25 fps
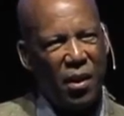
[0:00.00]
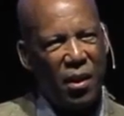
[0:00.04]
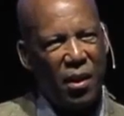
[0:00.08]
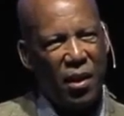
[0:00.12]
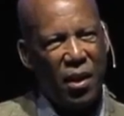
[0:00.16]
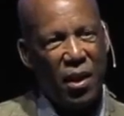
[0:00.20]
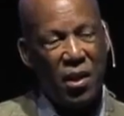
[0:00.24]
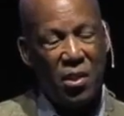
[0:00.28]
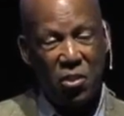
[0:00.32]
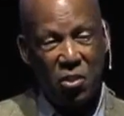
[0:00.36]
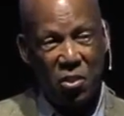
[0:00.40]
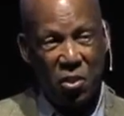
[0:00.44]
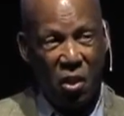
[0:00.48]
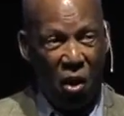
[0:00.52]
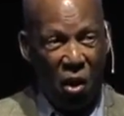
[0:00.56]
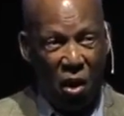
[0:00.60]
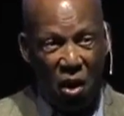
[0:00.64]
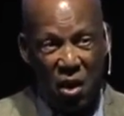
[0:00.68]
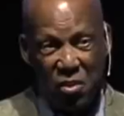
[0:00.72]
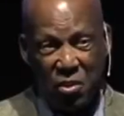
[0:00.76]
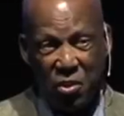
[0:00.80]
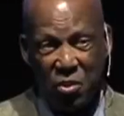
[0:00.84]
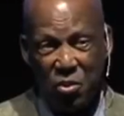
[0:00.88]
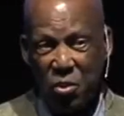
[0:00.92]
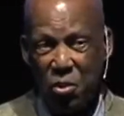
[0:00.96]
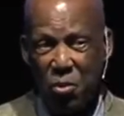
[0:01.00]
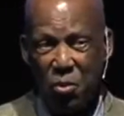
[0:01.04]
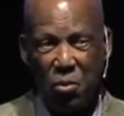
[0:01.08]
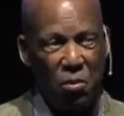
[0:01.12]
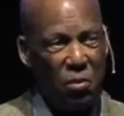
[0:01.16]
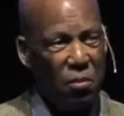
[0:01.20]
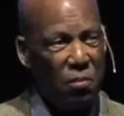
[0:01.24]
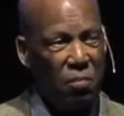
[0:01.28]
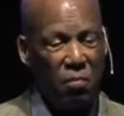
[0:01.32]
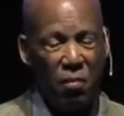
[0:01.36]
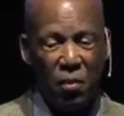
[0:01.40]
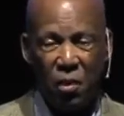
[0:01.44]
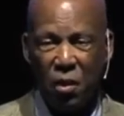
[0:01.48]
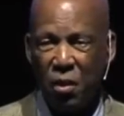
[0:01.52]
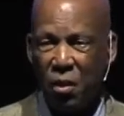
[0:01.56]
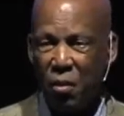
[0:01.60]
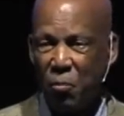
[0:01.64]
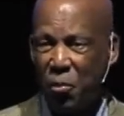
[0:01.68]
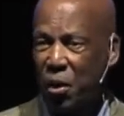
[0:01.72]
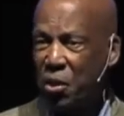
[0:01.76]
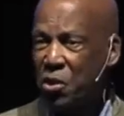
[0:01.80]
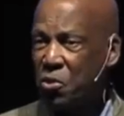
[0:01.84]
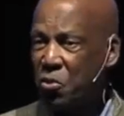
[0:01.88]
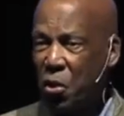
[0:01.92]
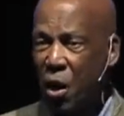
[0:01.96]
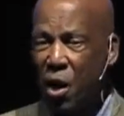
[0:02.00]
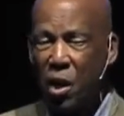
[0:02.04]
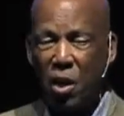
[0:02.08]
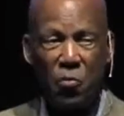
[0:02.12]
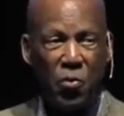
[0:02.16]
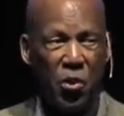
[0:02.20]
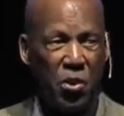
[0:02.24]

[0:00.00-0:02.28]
It's hard to do because all of